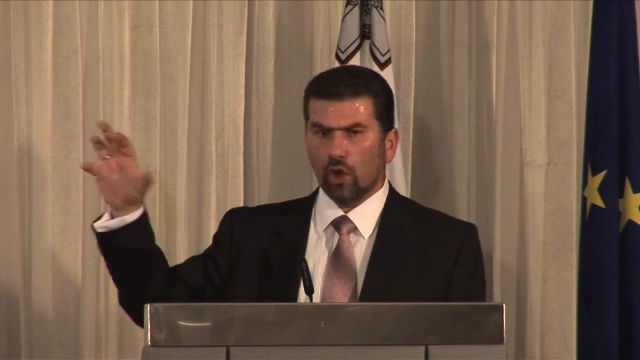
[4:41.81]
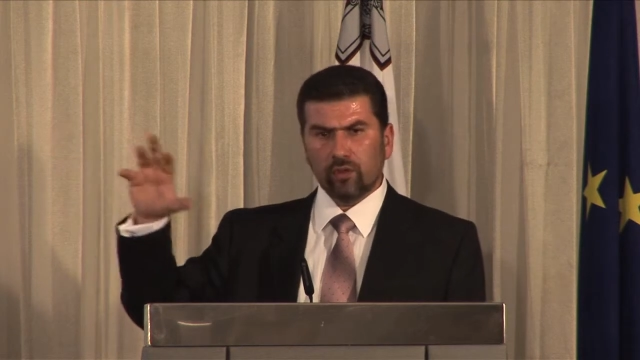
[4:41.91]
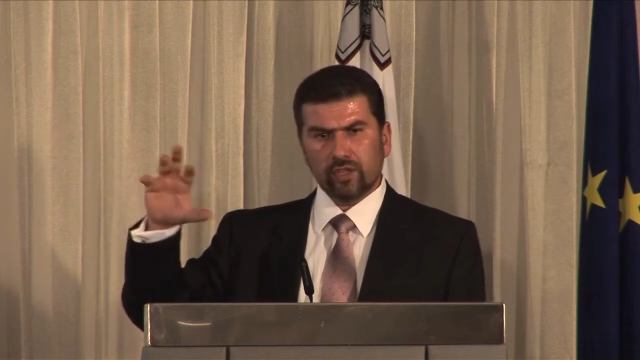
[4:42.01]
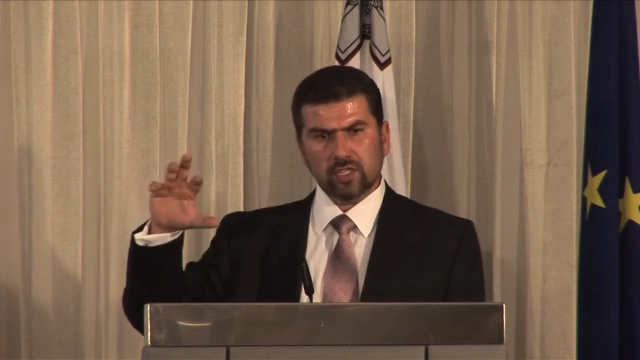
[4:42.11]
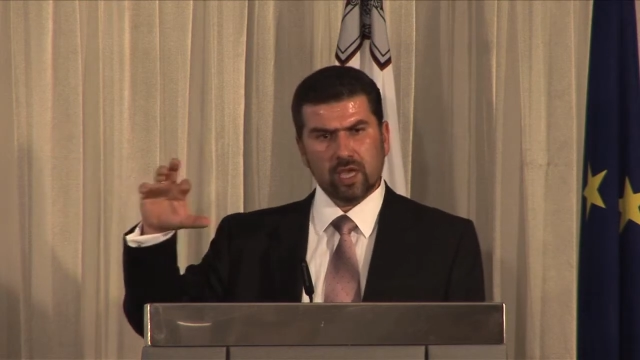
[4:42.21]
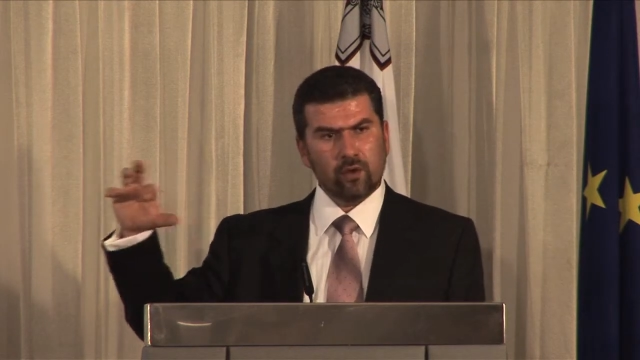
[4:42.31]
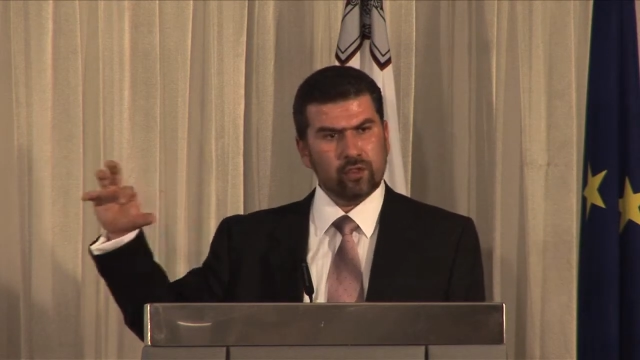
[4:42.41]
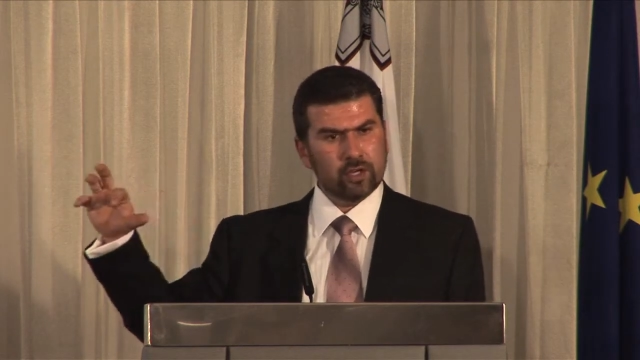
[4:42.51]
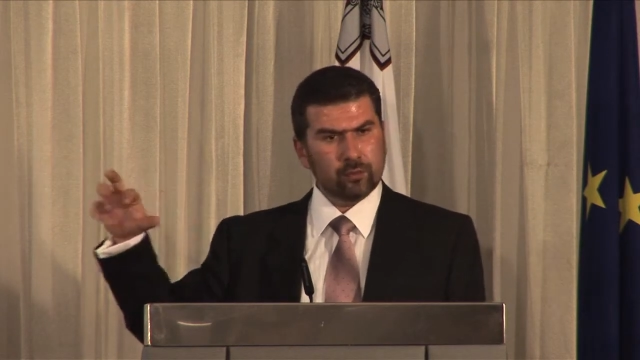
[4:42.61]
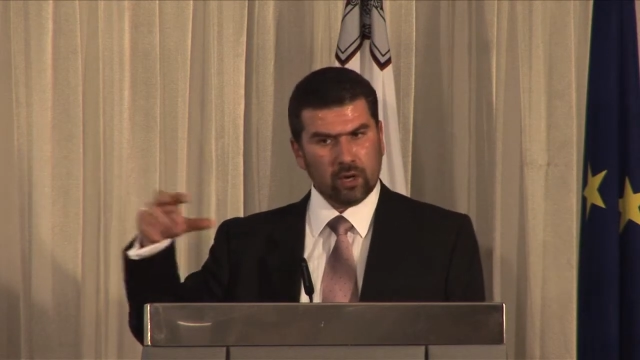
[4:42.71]
on the
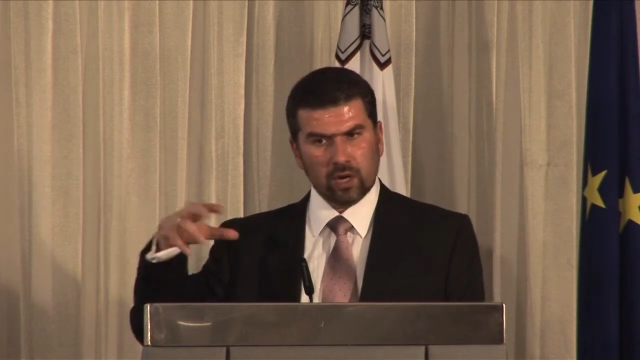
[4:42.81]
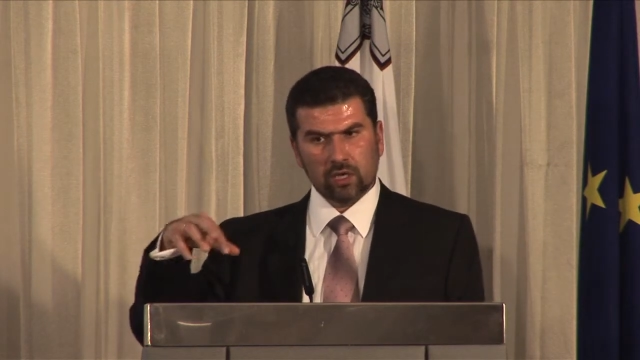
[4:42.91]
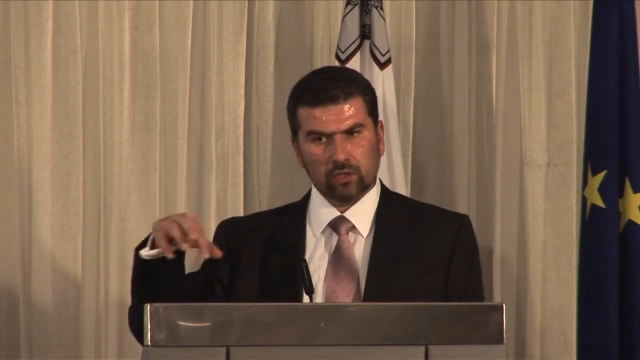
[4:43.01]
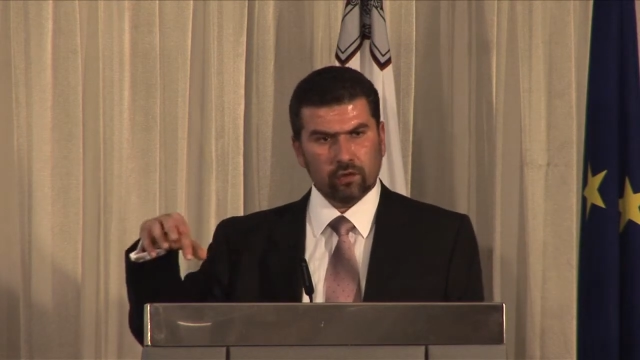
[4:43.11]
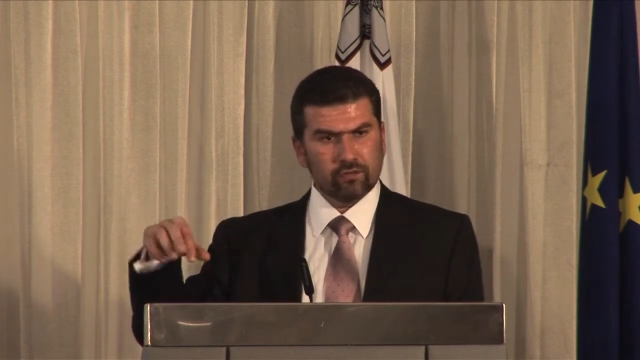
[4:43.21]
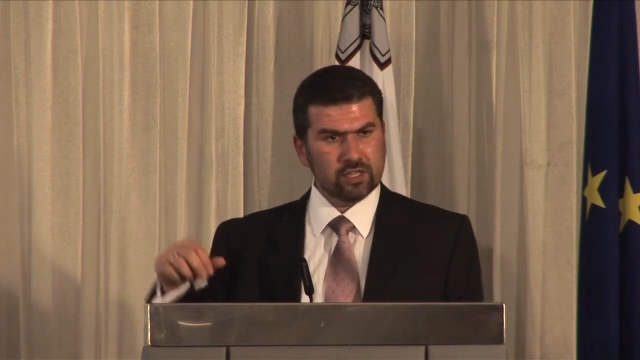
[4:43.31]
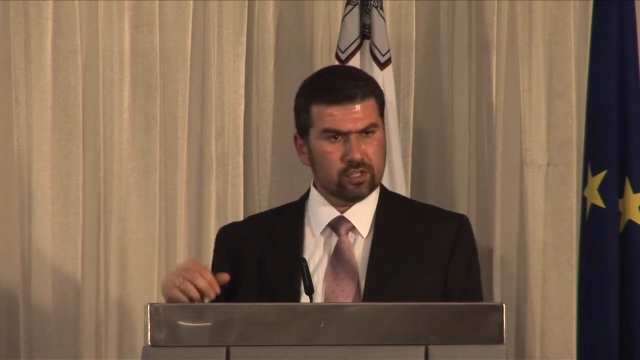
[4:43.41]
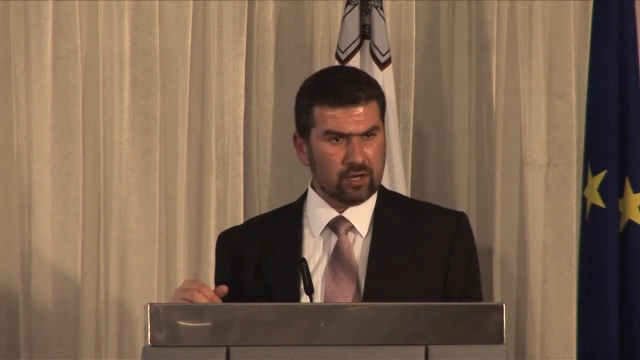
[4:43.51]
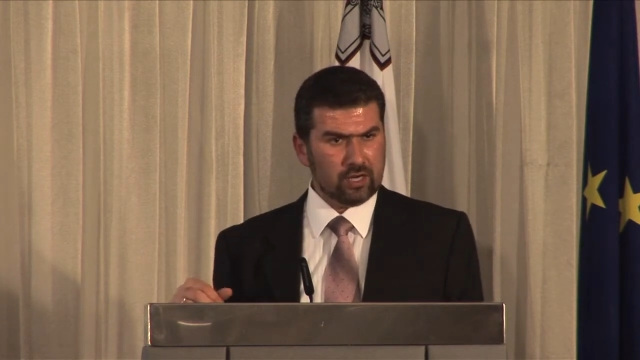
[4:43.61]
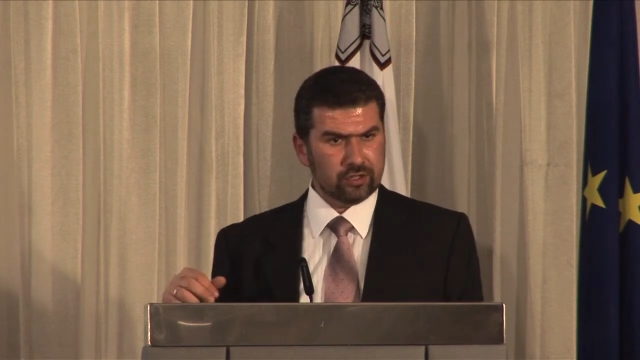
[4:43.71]
southern part of the
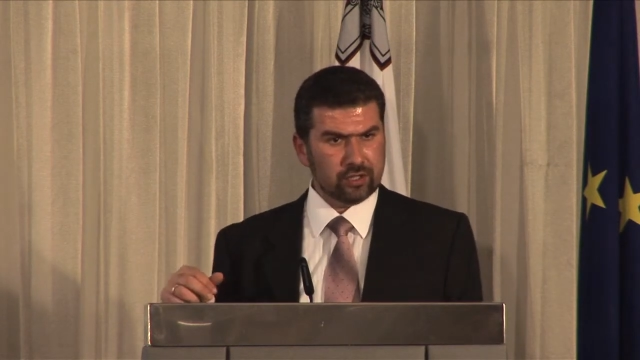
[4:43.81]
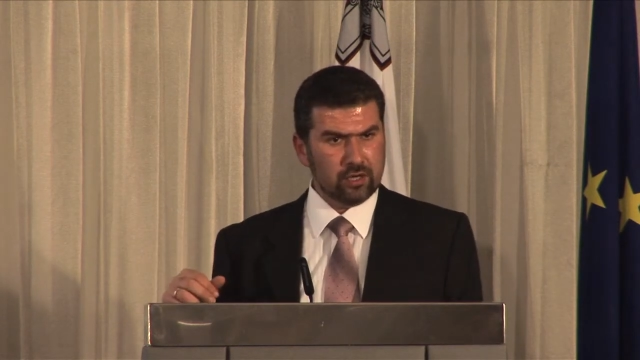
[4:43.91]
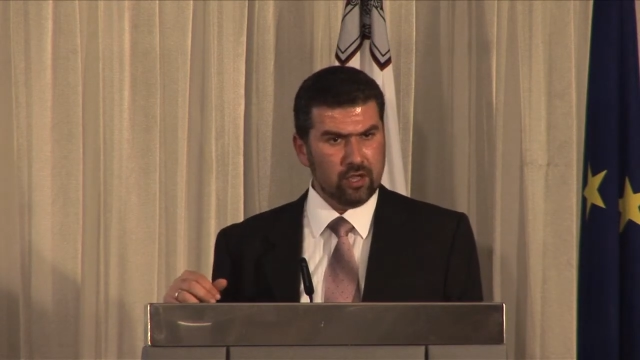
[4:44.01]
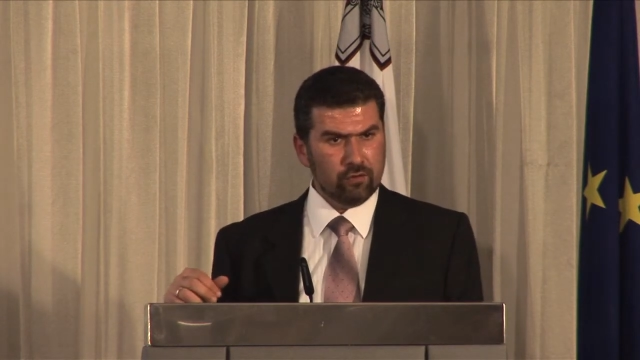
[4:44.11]
structure.